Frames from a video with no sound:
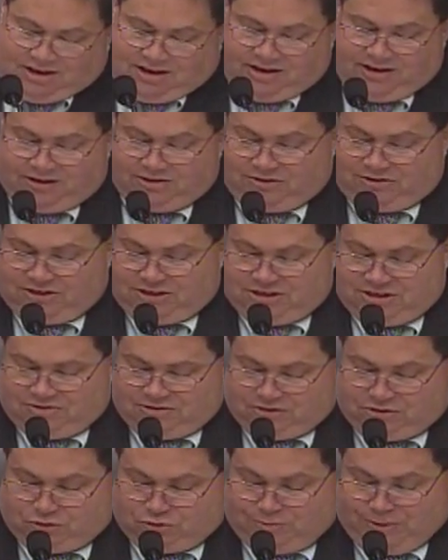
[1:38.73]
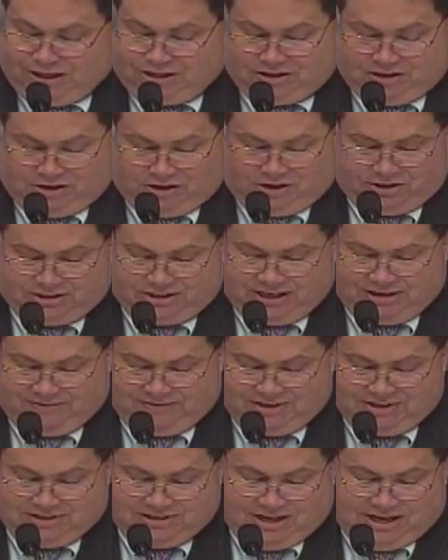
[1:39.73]
Another issue with respect to cost
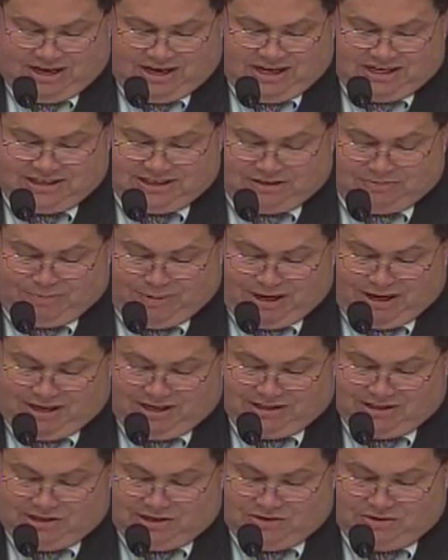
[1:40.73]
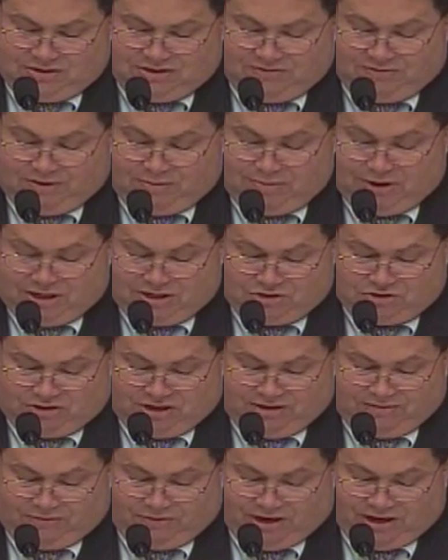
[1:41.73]
savings is expanding the use of
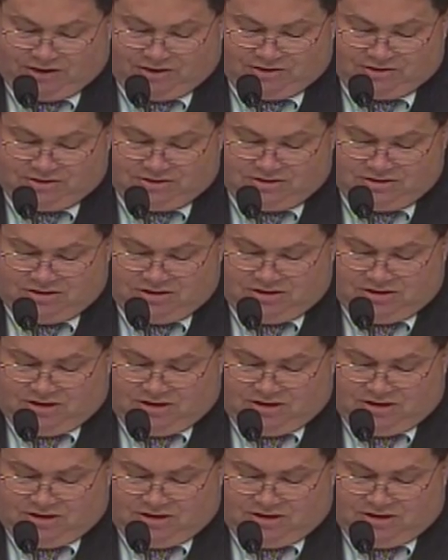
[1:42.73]
administrative records.